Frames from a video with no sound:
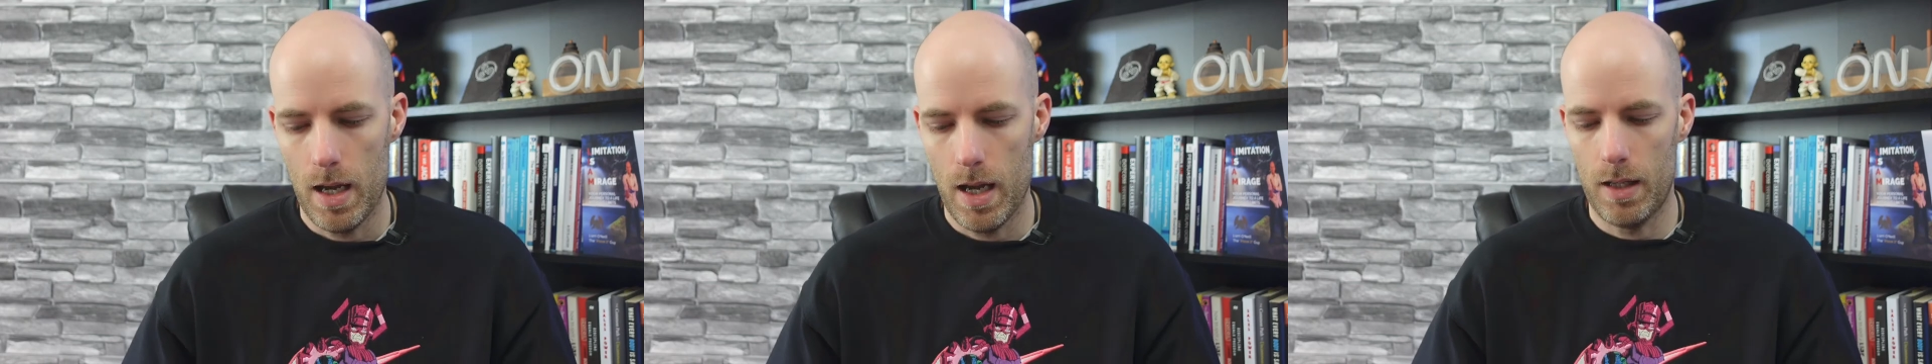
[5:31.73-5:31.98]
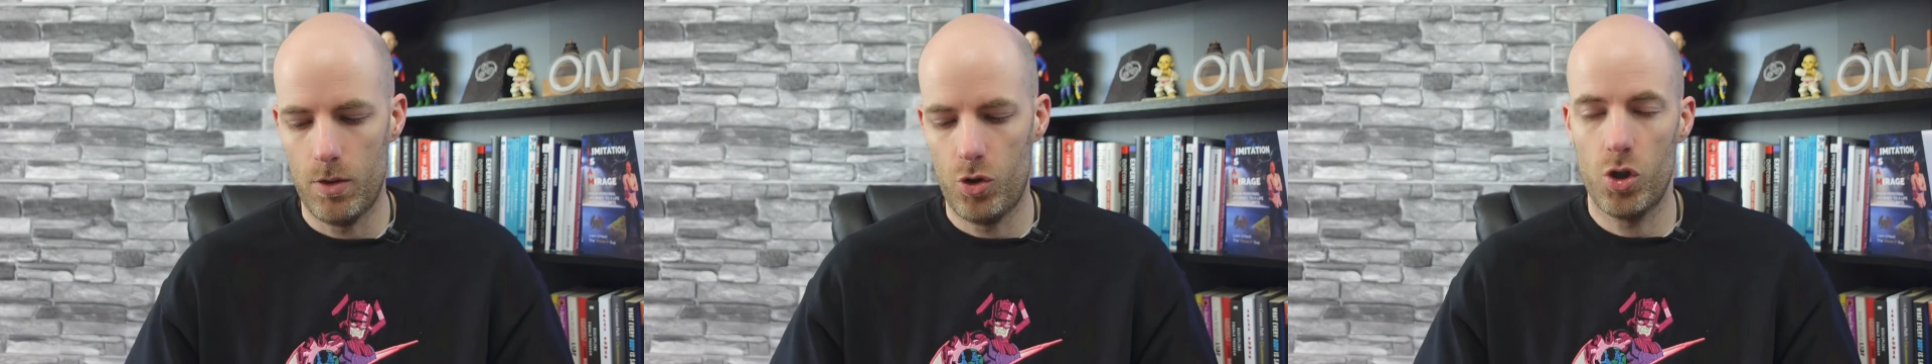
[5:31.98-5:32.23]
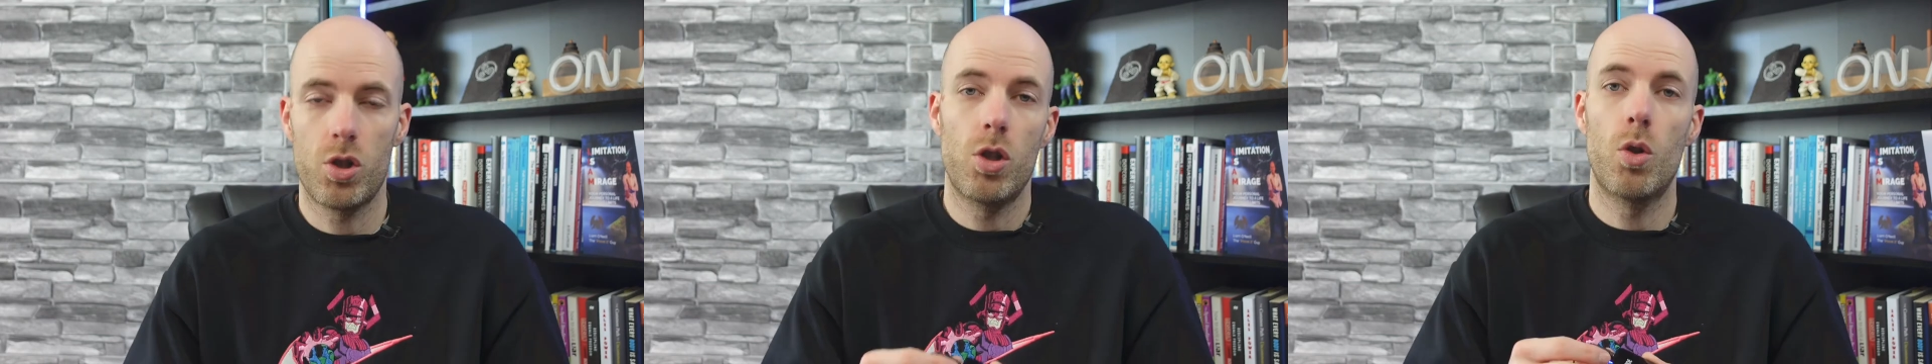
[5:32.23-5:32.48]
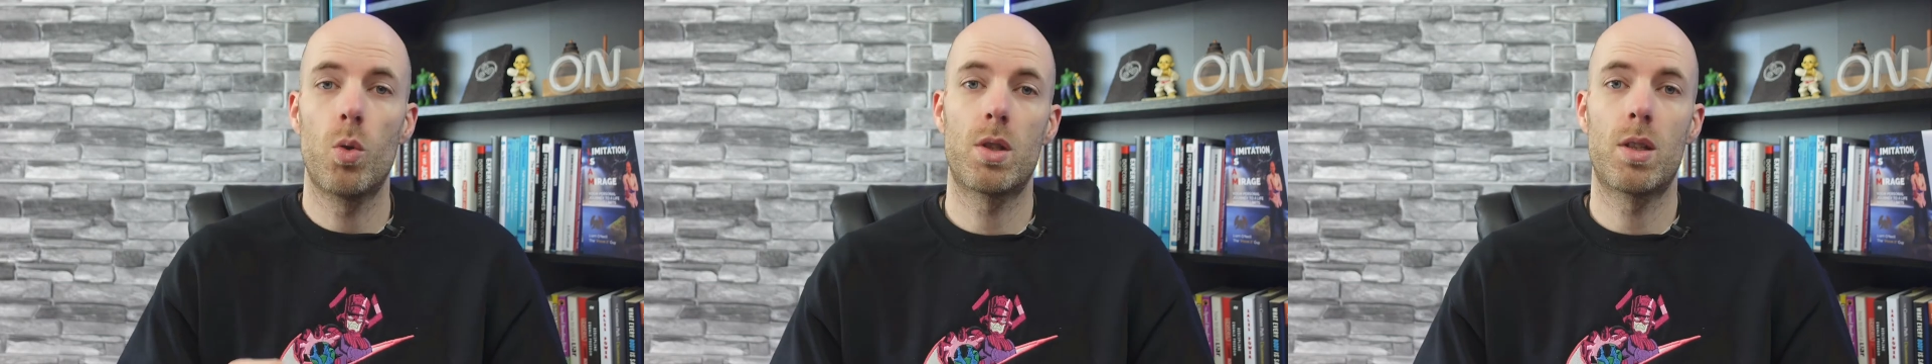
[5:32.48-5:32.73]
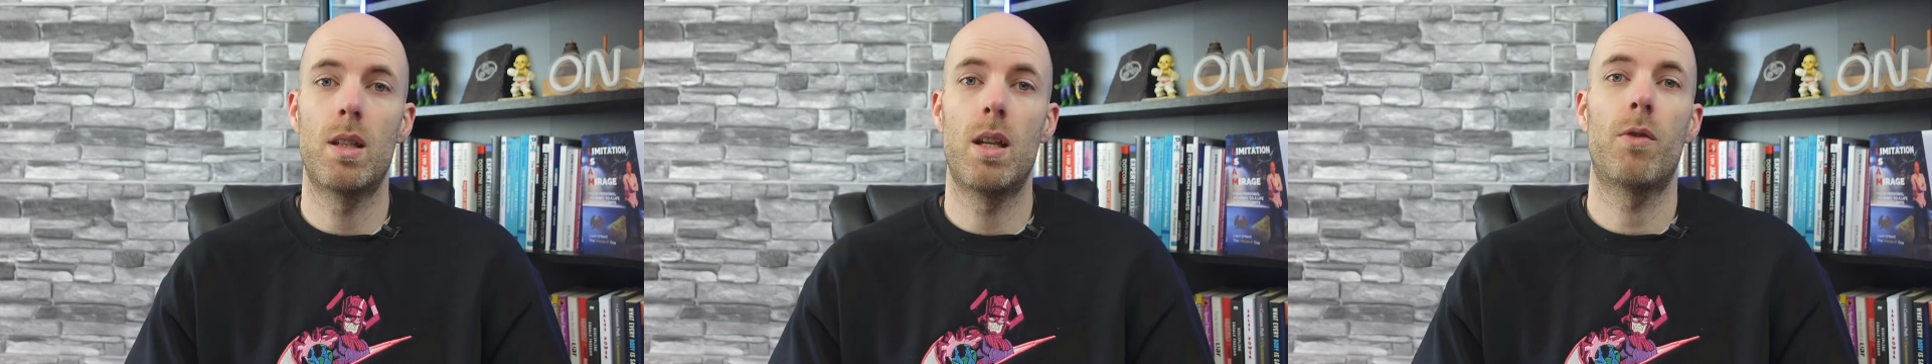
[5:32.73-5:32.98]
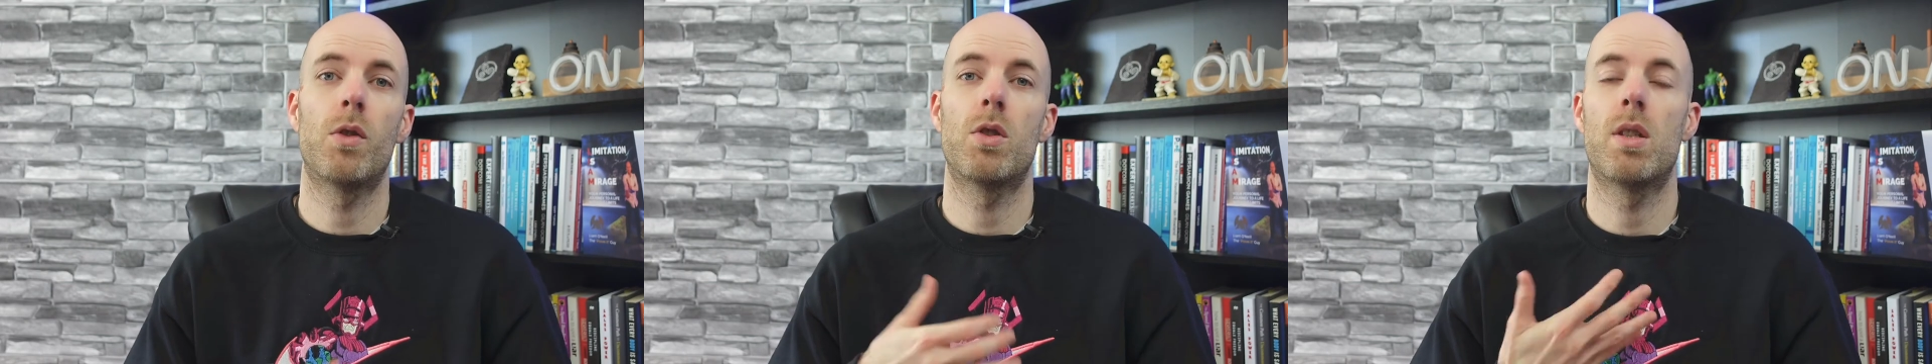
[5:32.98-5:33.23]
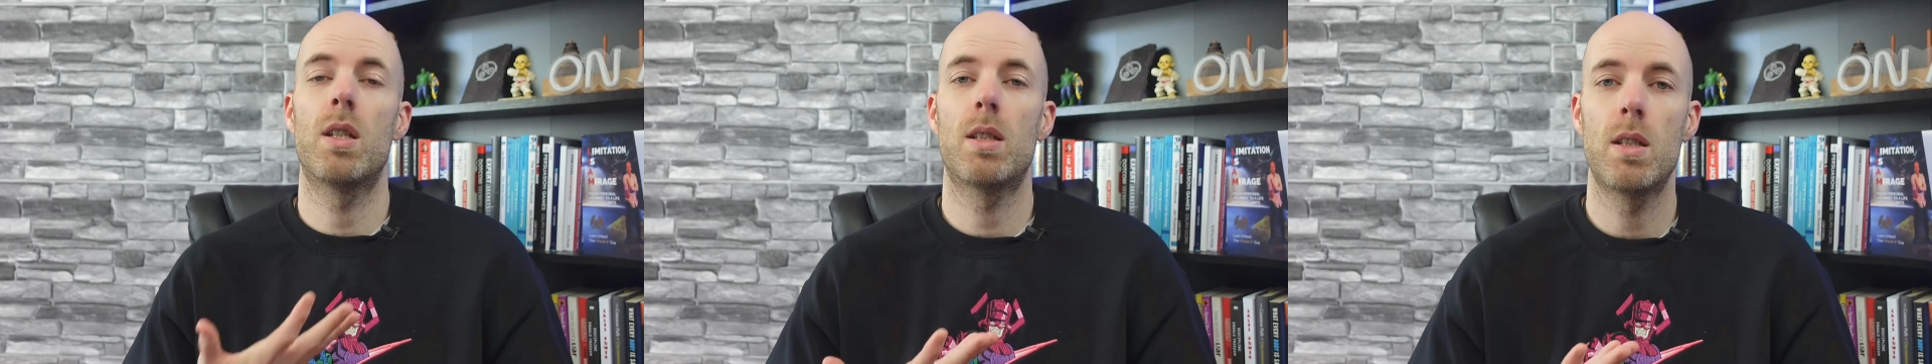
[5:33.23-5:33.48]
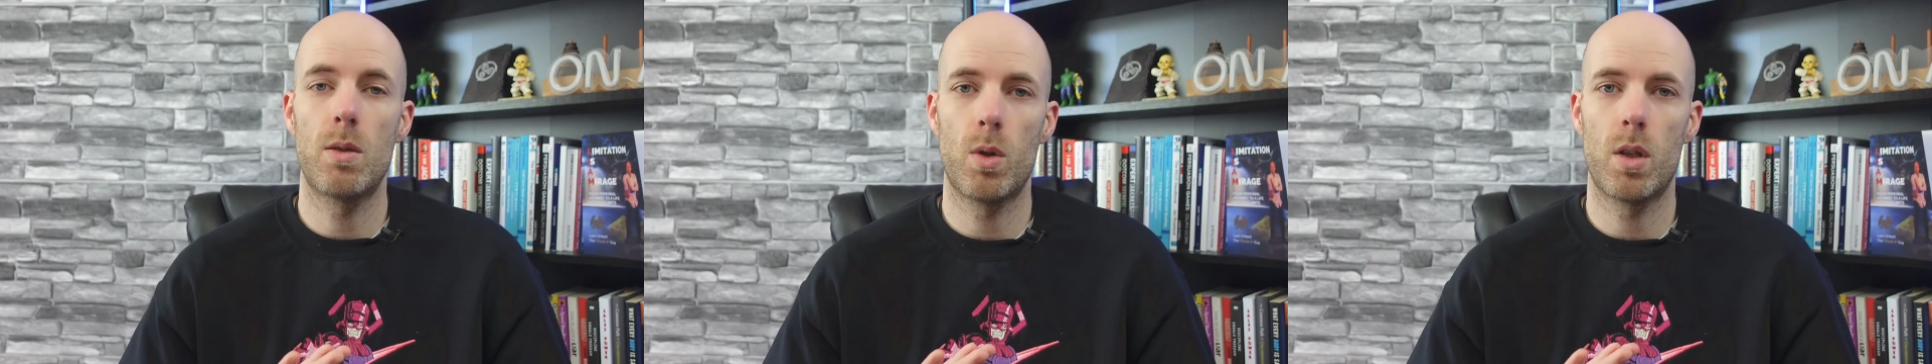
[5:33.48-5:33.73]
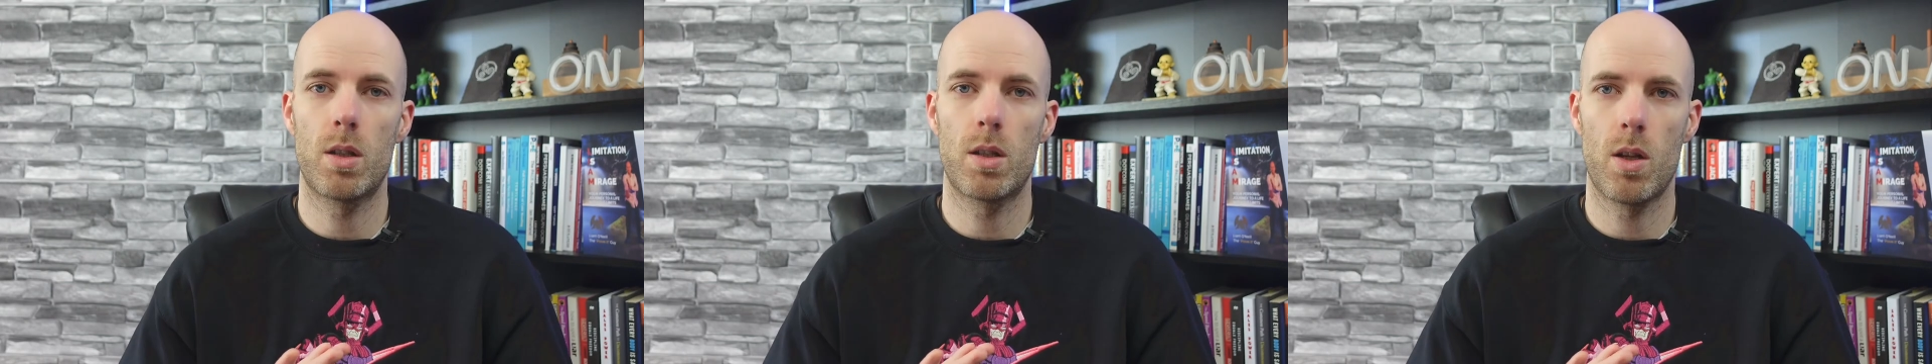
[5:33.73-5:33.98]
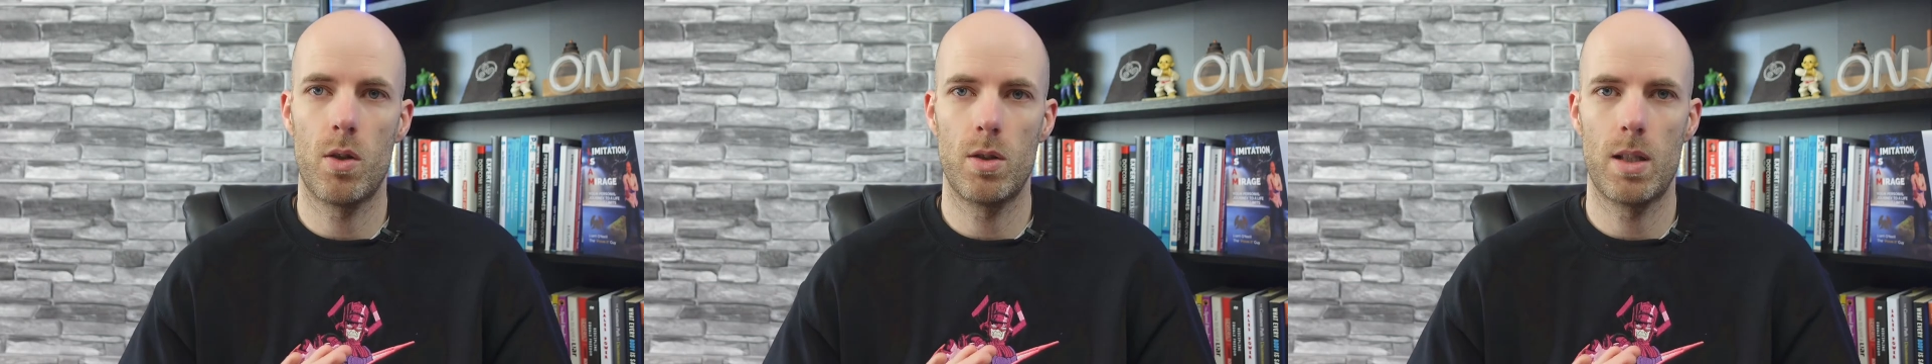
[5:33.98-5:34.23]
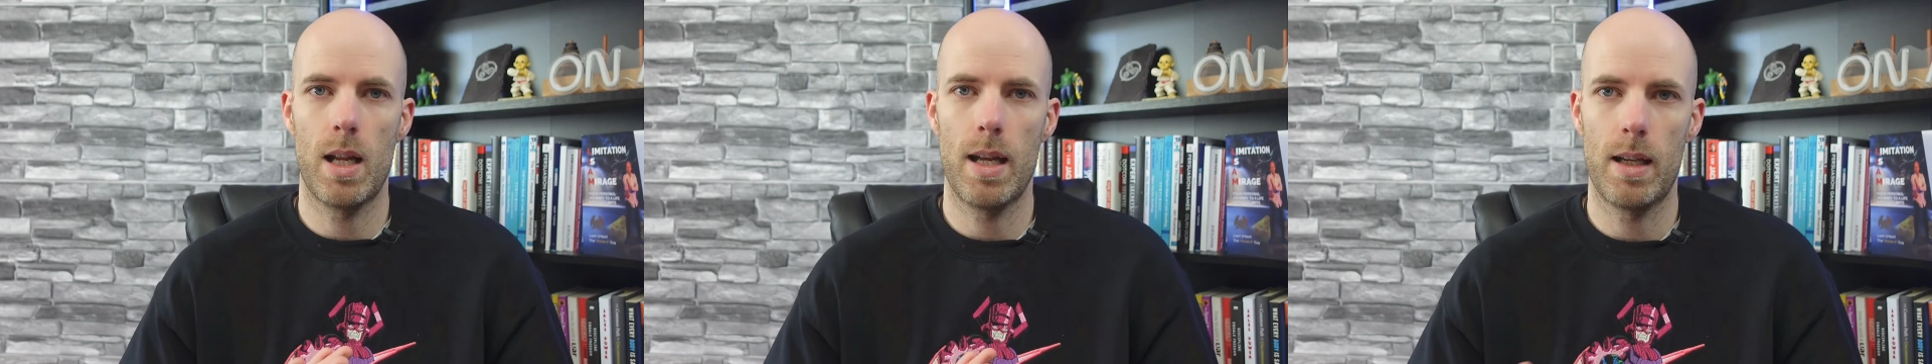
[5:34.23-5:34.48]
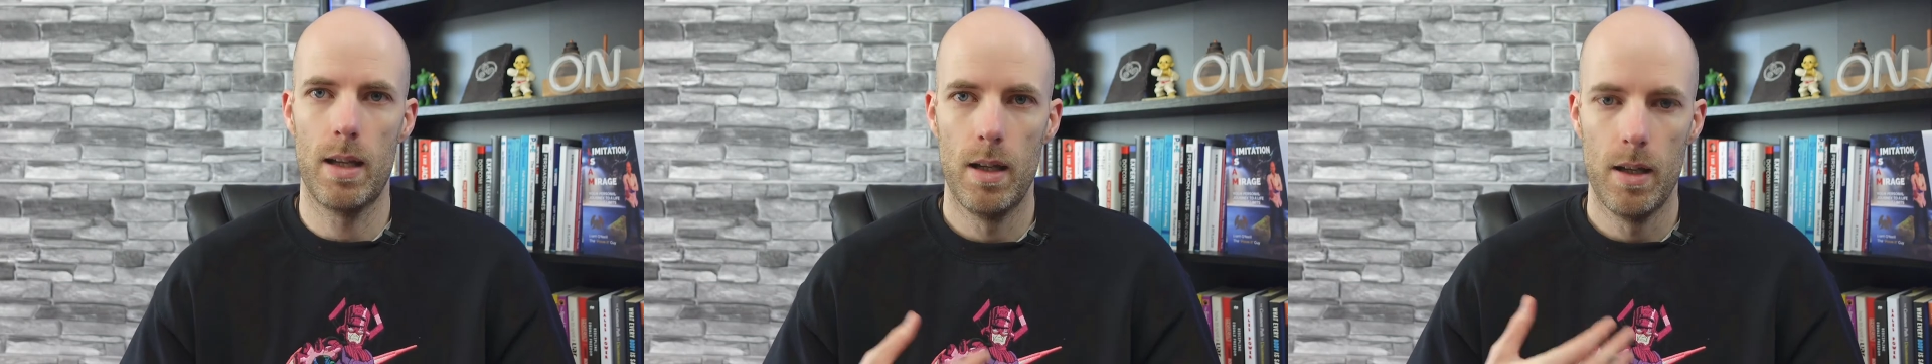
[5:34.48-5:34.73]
And just to notice the difference, this is what it sounds like